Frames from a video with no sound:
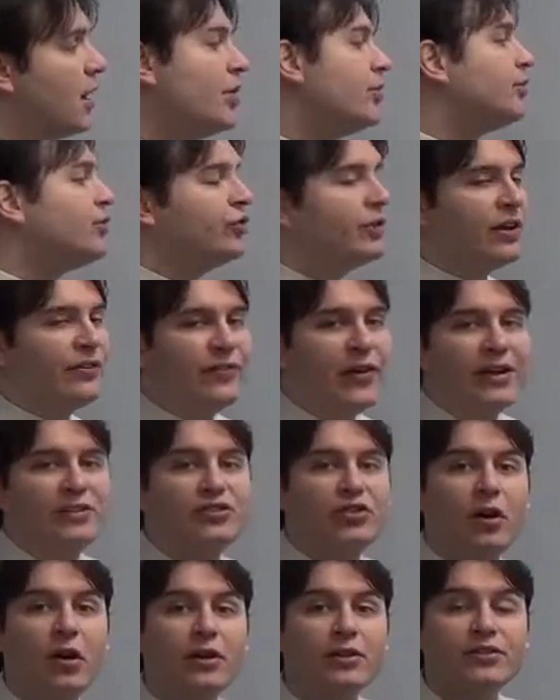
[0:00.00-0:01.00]
So if I
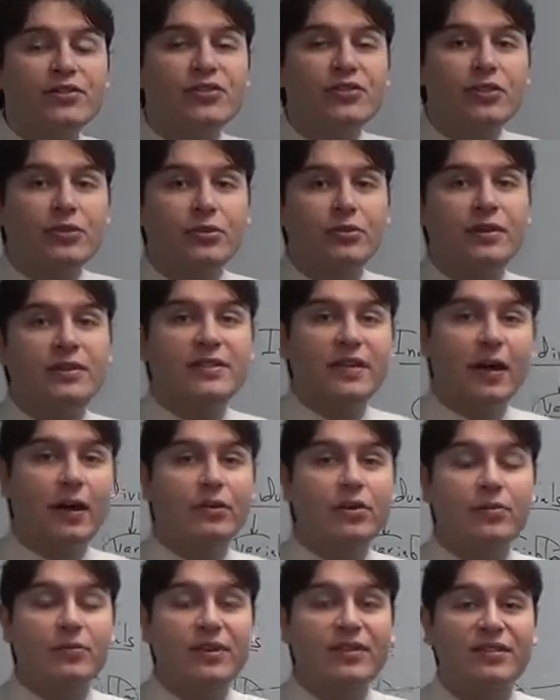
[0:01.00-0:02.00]
talk to you and
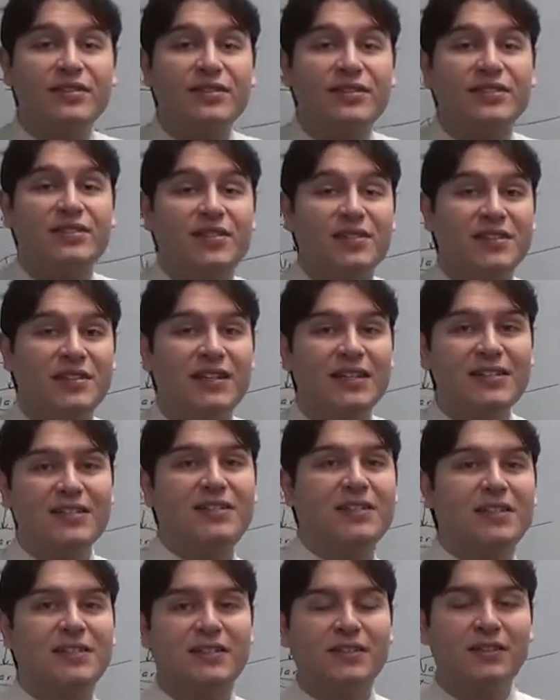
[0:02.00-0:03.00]
tell you this is a
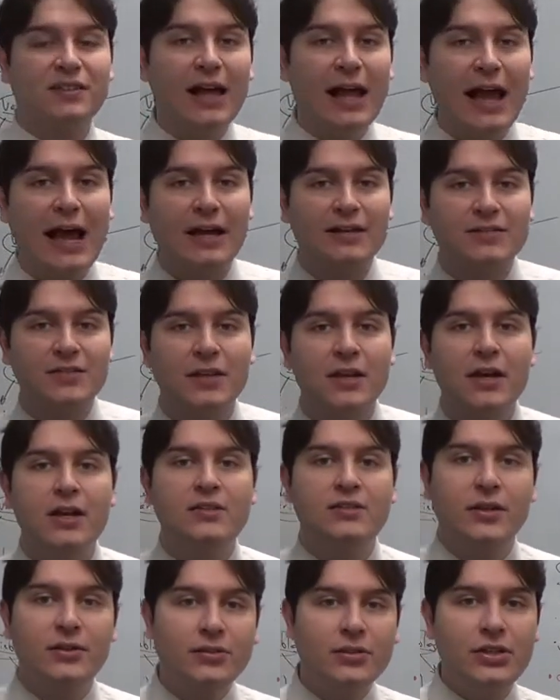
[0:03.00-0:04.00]
statistics class,
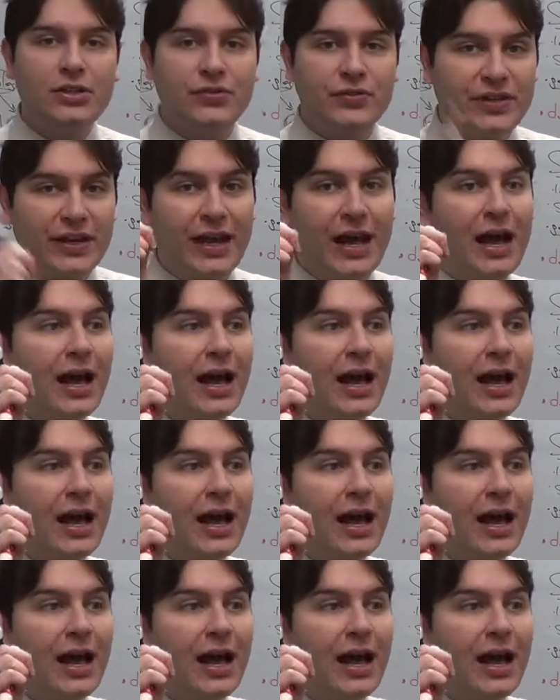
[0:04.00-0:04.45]
suddenly you say,